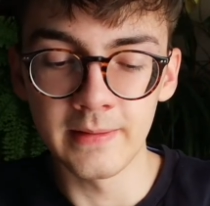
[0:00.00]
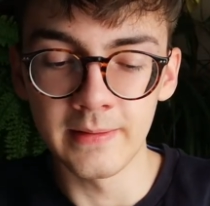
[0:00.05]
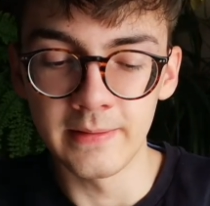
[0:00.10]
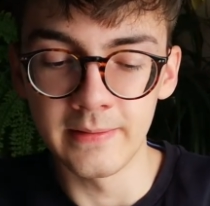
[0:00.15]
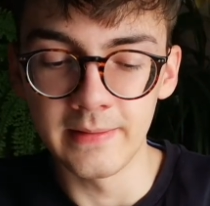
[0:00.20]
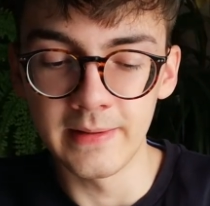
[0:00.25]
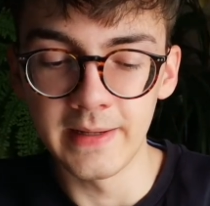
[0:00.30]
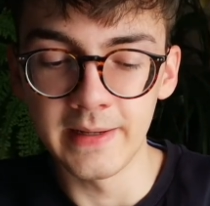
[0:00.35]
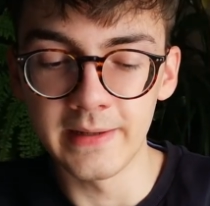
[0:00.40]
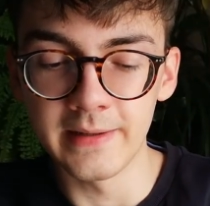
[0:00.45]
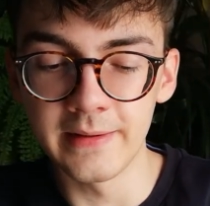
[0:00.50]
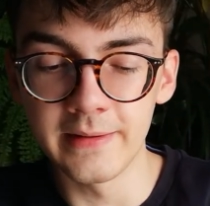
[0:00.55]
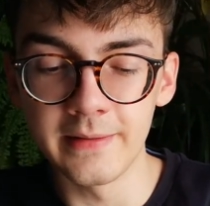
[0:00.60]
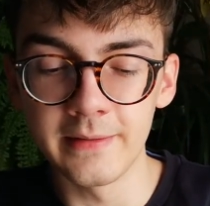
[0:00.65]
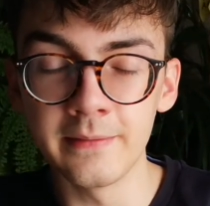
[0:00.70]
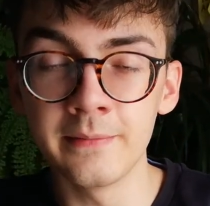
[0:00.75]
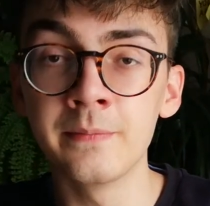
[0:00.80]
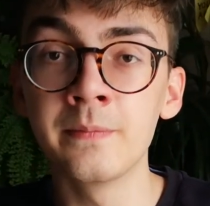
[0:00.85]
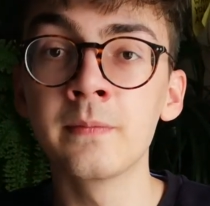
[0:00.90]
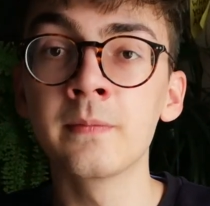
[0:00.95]
do like
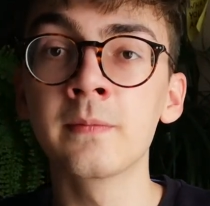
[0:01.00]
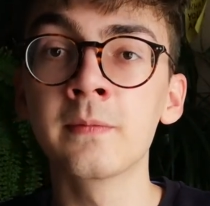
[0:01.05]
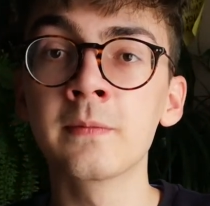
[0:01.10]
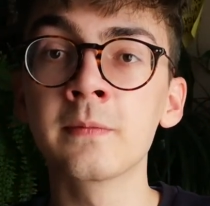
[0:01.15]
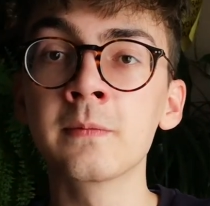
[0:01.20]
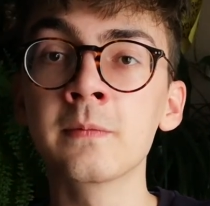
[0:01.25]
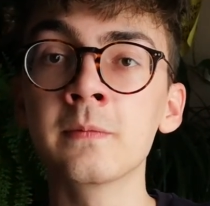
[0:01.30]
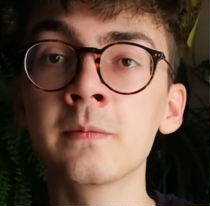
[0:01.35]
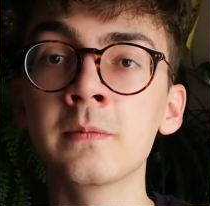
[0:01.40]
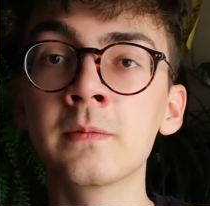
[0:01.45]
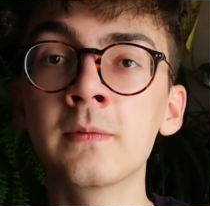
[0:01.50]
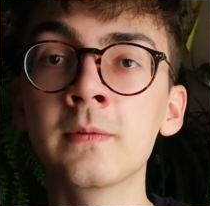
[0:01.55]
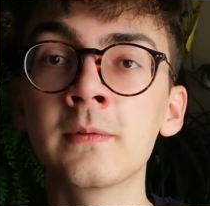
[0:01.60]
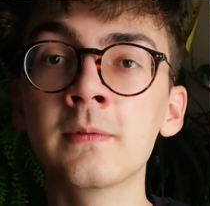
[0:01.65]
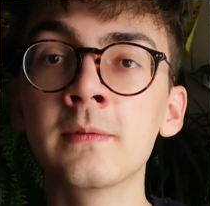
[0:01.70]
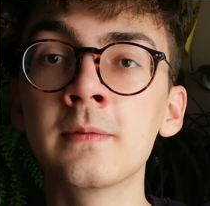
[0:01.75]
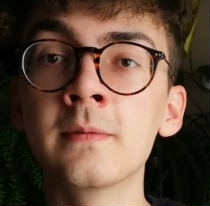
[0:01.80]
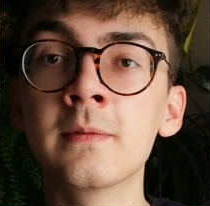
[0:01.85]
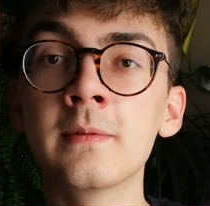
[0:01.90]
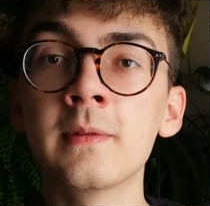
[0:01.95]
a
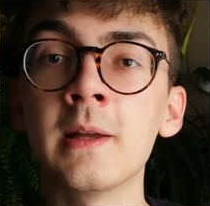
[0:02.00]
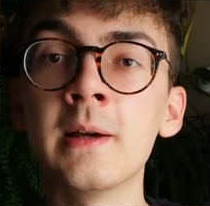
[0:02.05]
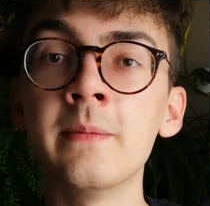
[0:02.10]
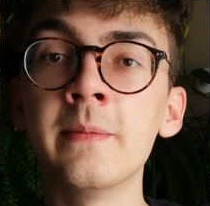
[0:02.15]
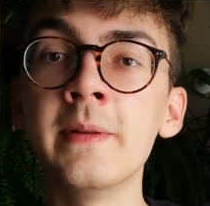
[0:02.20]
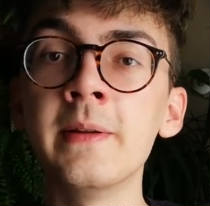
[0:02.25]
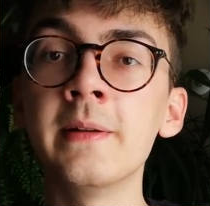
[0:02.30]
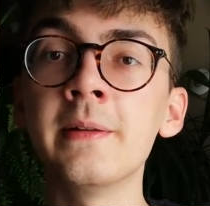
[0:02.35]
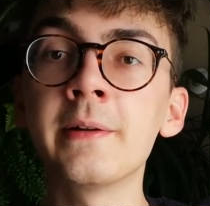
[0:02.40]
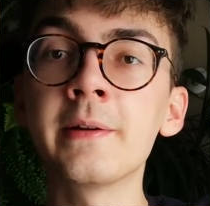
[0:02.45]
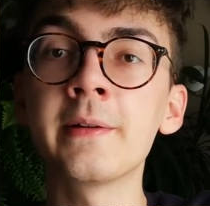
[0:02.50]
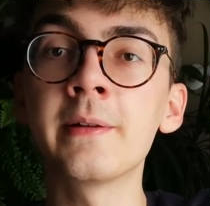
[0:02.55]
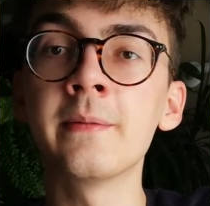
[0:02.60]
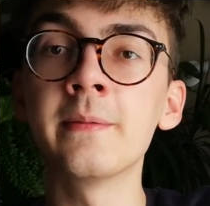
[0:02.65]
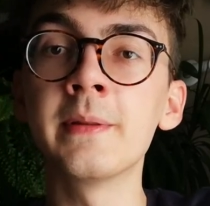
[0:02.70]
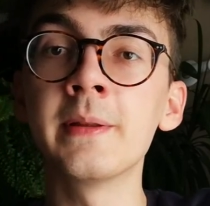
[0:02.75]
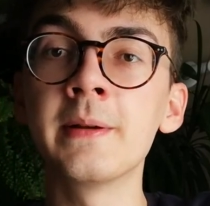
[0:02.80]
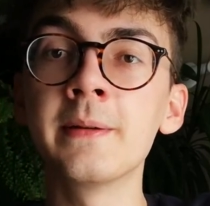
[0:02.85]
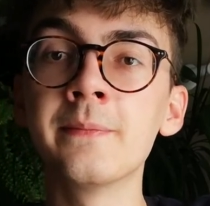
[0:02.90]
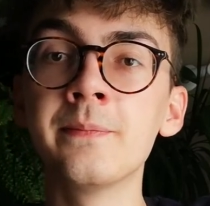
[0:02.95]
thumbnail or
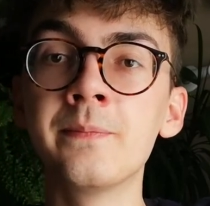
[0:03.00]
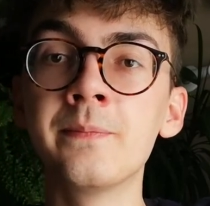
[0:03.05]
something.